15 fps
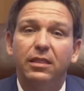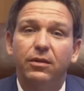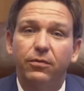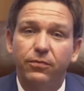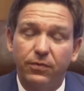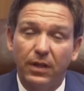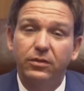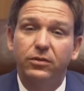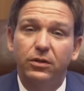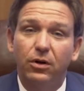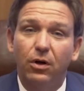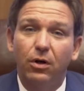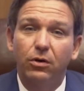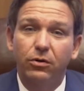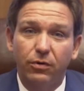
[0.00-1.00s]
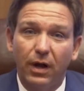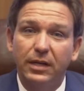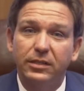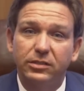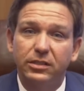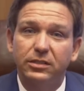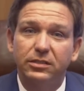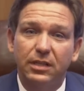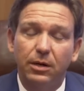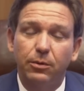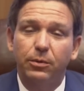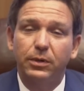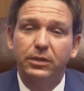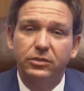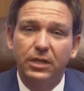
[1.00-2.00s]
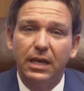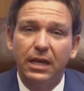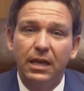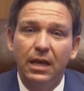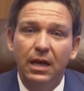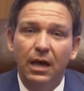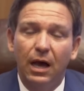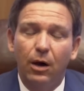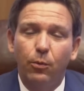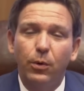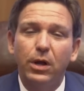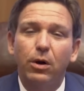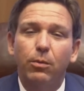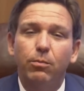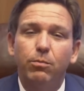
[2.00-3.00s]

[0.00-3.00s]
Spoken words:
in the fentanyl crisis that we see. We